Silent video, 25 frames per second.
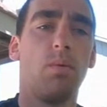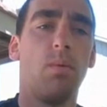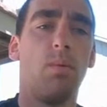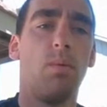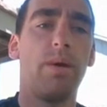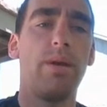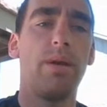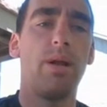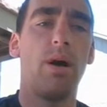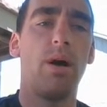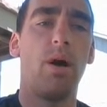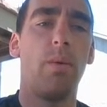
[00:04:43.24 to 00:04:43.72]

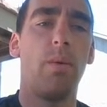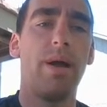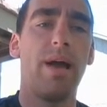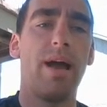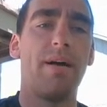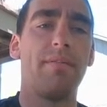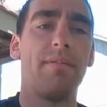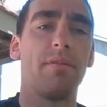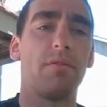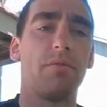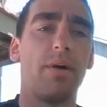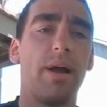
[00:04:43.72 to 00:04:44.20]
We know we
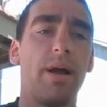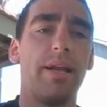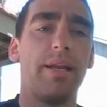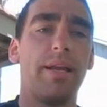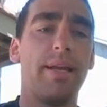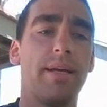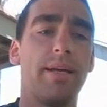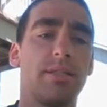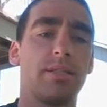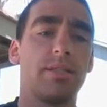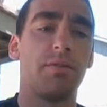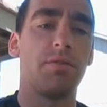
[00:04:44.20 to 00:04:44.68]
have a
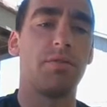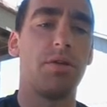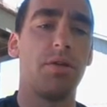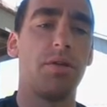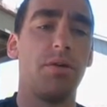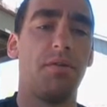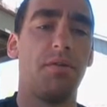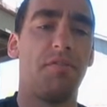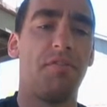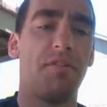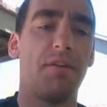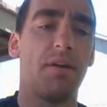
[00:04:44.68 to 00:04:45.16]
radius of
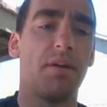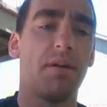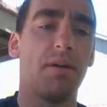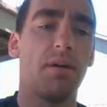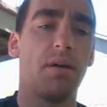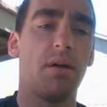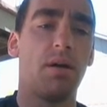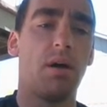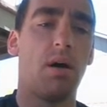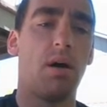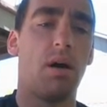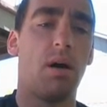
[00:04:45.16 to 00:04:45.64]
2 feet.
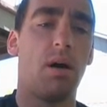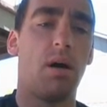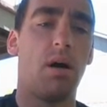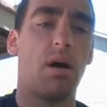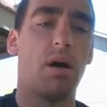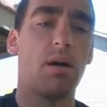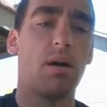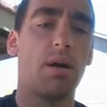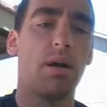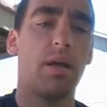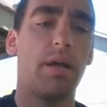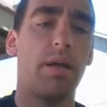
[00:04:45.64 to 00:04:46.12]

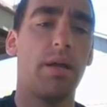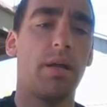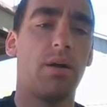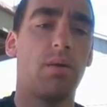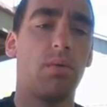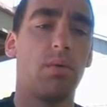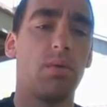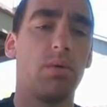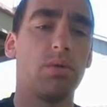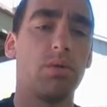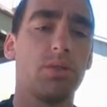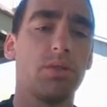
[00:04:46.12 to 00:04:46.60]
R
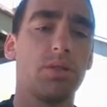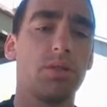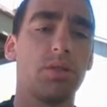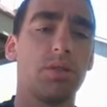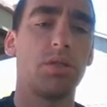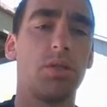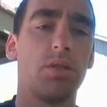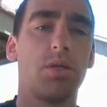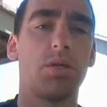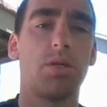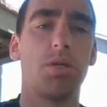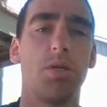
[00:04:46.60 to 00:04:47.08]
equals
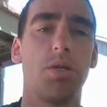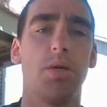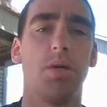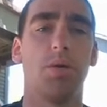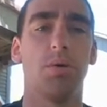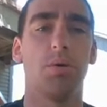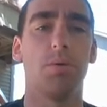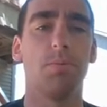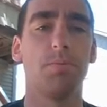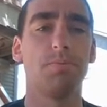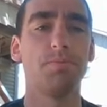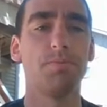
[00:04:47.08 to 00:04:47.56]

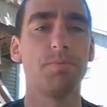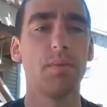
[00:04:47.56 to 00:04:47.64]
2.